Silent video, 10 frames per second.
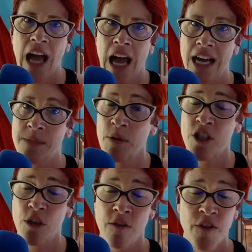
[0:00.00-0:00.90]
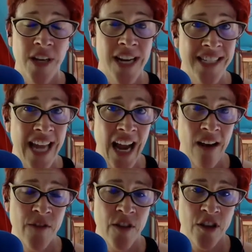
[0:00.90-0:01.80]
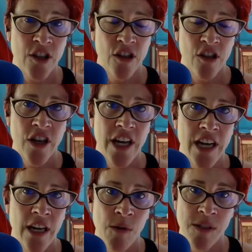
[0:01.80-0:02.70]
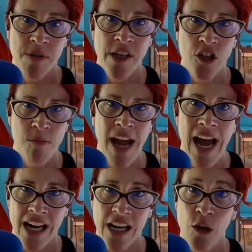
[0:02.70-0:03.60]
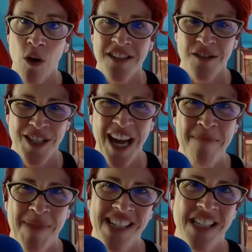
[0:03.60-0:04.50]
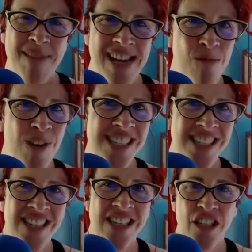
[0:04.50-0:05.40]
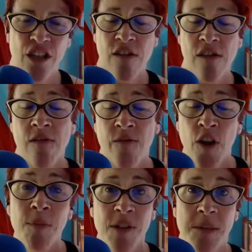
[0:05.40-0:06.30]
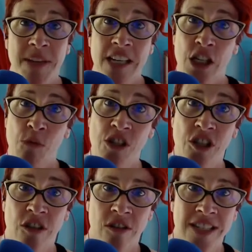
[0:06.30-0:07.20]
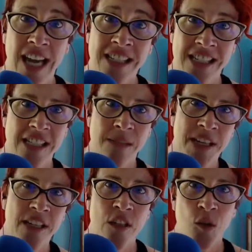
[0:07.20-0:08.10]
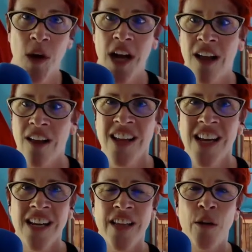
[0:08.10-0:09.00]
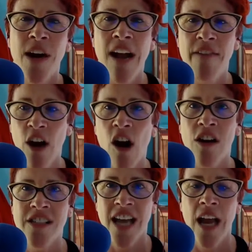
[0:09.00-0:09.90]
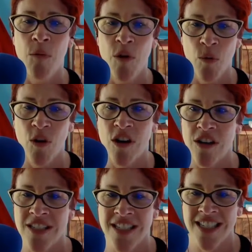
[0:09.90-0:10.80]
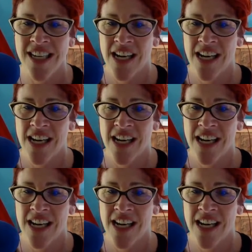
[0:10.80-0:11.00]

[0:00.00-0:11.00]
I spoke to you a few days after the surgery, and it was pretty dramatic, and you were also typing to me. It wasn't just your verbal speech, it was your texting speech as well. Yeah, you were having a hard time with words.